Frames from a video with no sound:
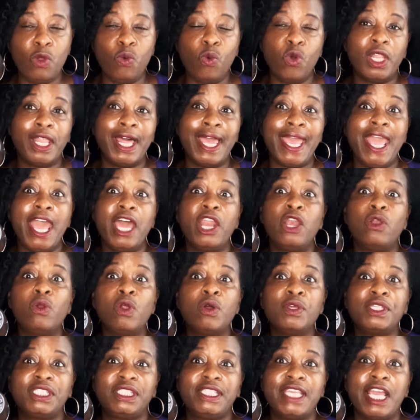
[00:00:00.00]
Will a
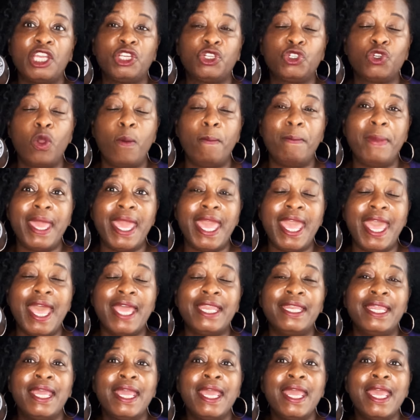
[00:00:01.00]
heterosexual
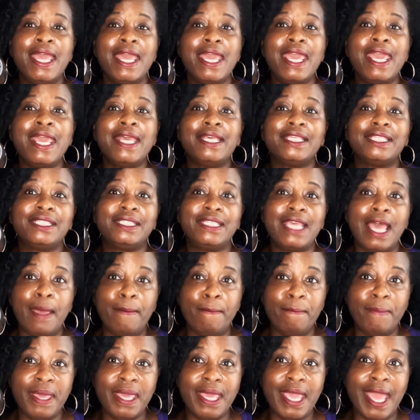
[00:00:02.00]
man
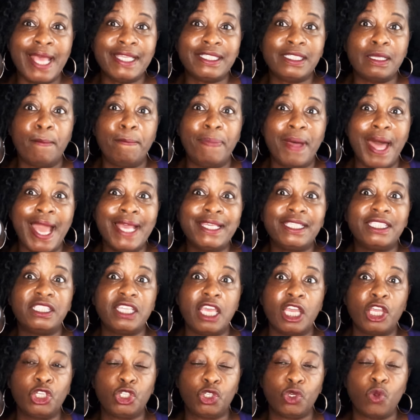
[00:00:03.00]
accept me as a
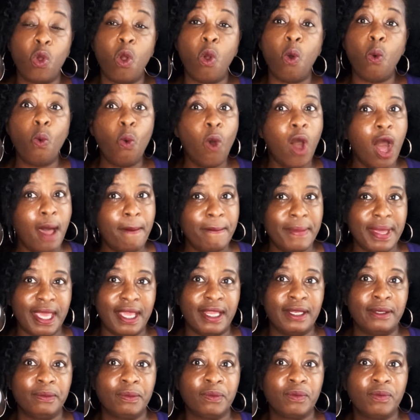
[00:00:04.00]
bisexual
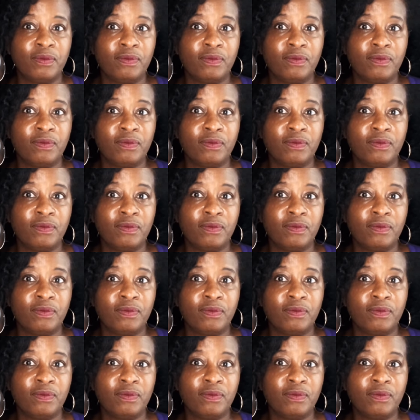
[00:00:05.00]
woman,